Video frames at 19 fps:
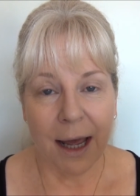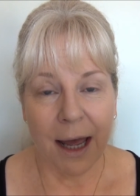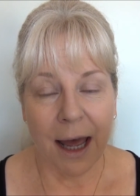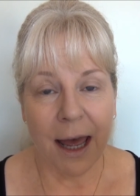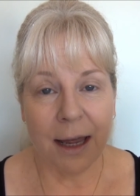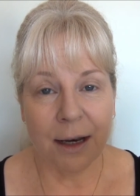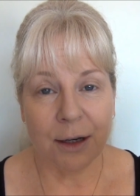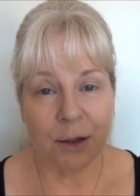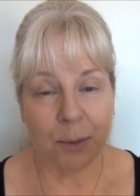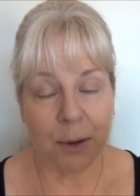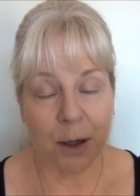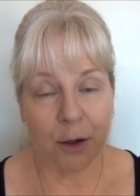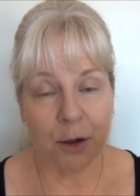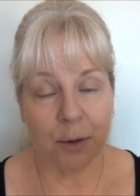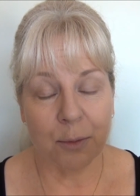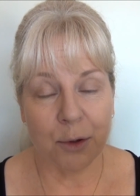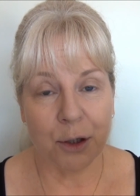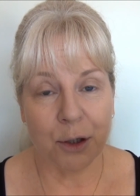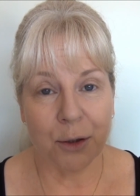and
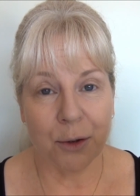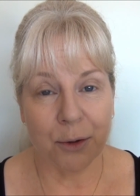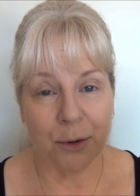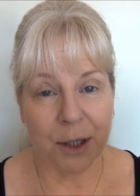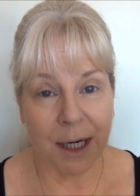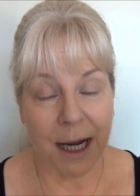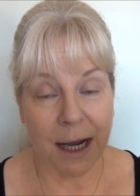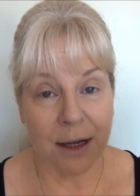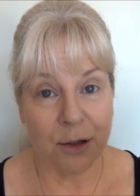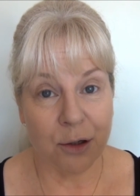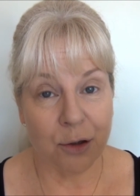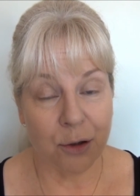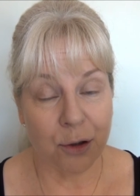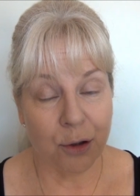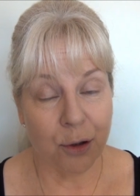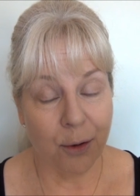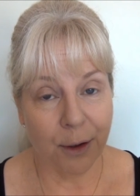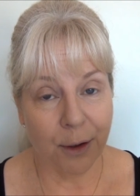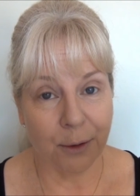welcome to today's
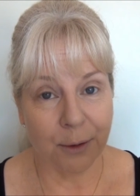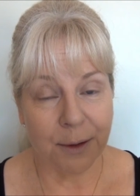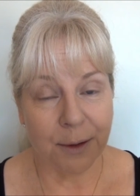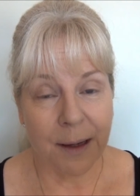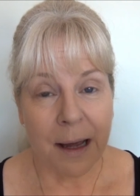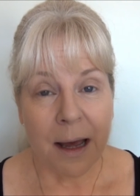tutorial.